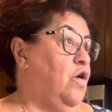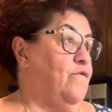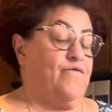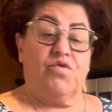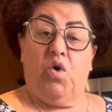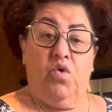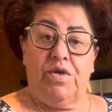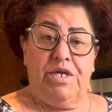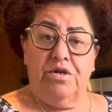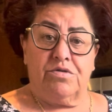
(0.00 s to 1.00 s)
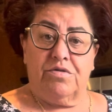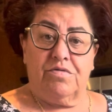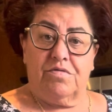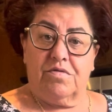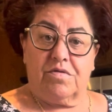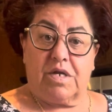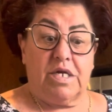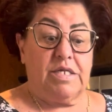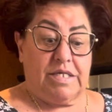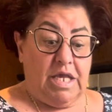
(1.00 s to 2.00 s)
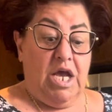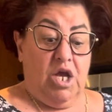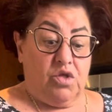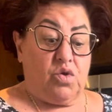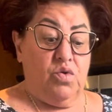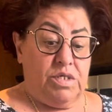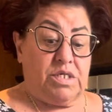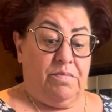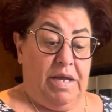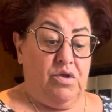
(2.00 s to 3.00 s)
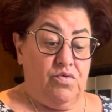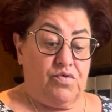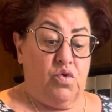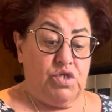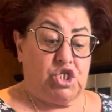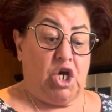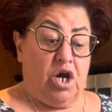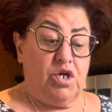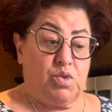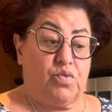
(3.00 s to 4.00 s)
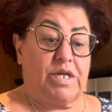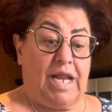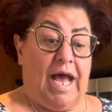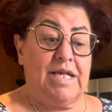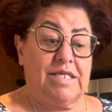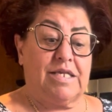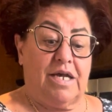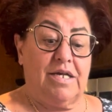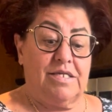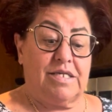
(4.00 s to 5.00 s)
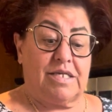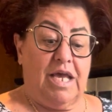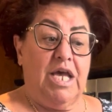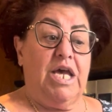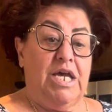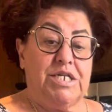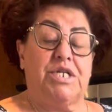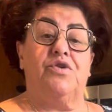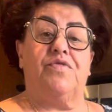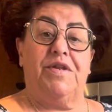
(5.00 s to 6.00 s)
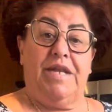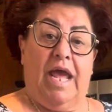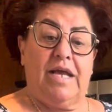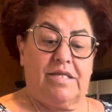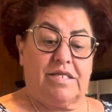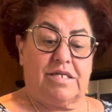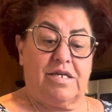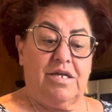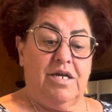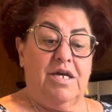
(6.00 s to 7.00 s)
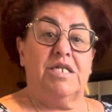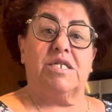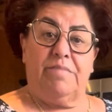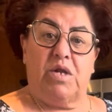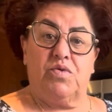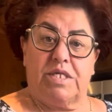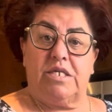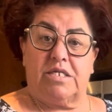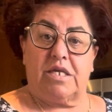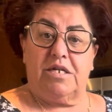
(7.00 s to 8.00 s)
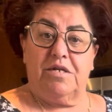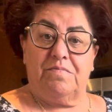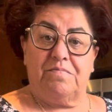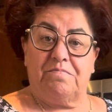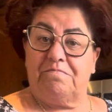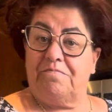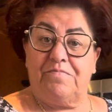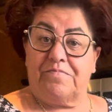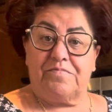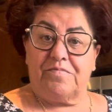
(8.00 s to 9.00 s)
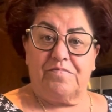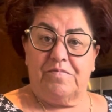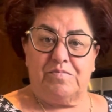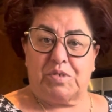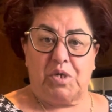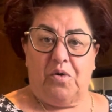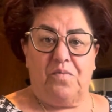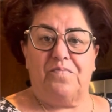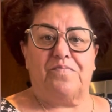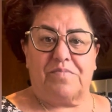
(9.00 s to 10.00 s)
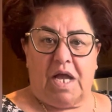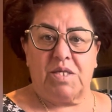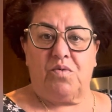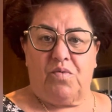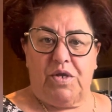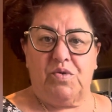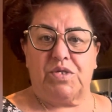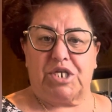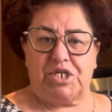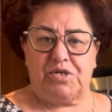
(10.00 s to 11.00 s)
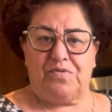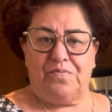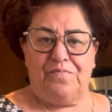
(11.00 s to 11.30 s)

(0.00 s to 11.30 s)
for the whole year, because those jars would last us till the next tomato season. So that's what we used to do.